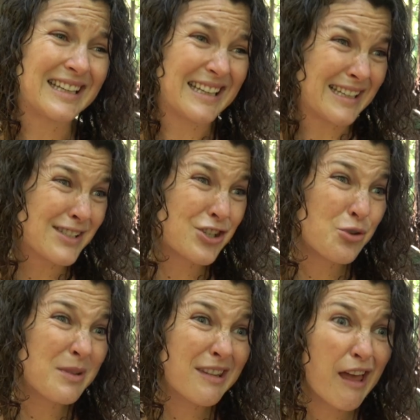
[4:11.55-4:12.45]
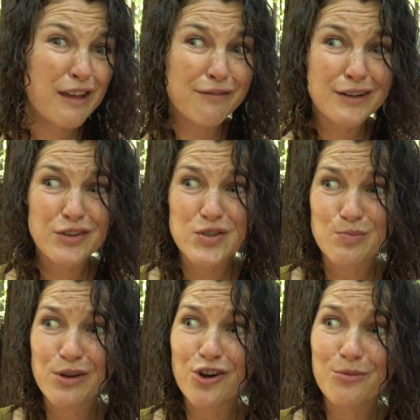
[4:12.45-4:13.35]
Is human life an
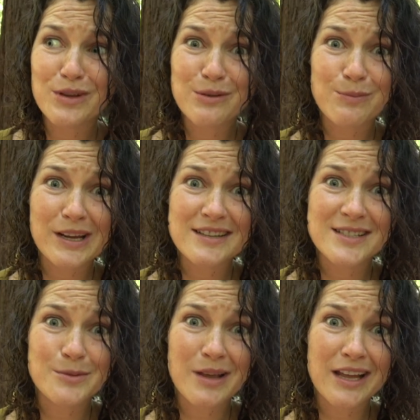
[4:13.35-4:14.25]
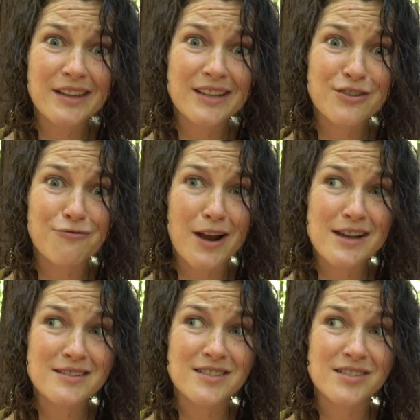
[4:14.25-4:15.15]
experiment by some alien
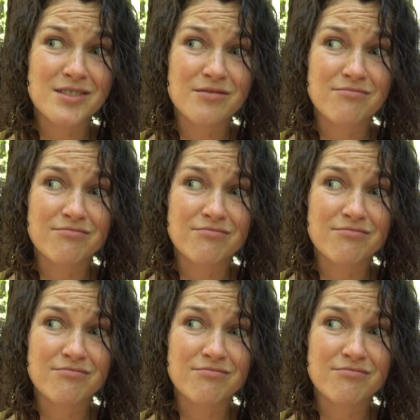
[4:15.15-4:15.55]
race?